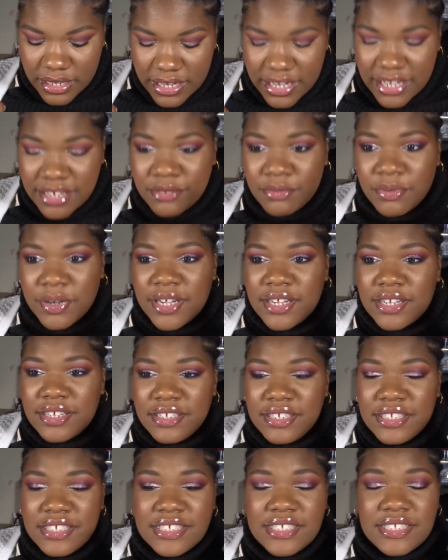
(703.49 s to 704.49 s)
Anyway,
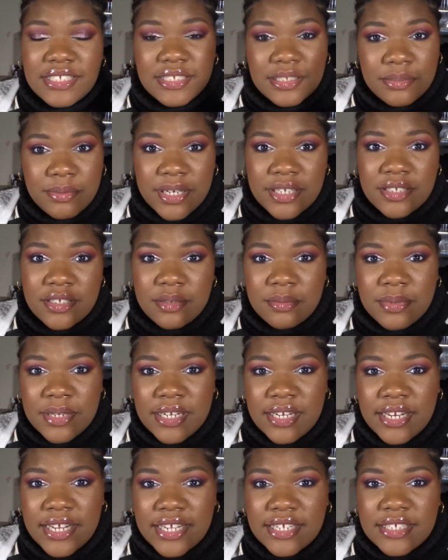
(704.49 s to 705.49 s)
since my last
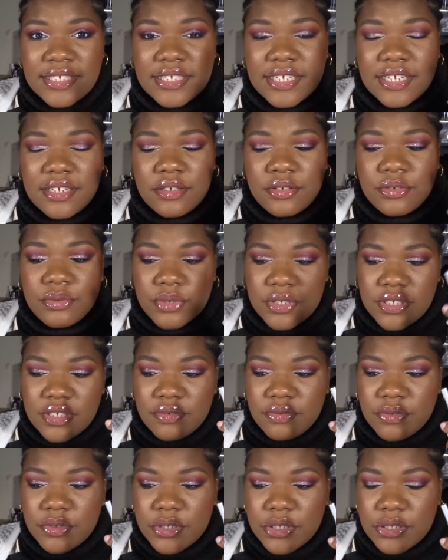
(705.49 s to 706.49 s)
update, like I said,
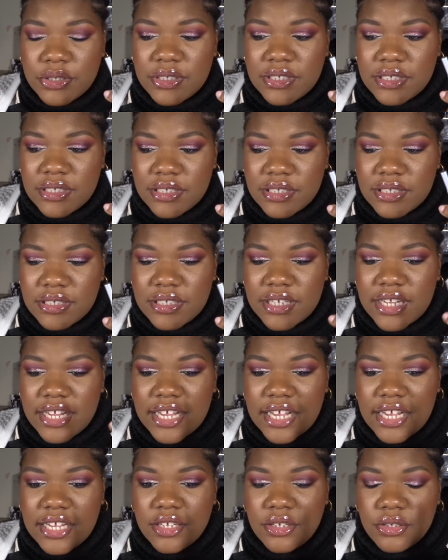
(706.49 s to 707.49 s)
24 uses.
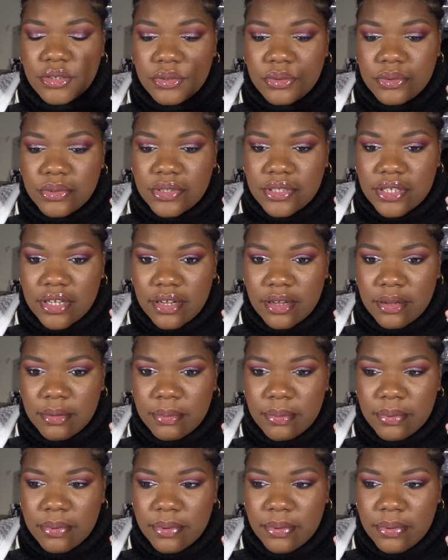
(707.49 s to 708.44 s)
I used up,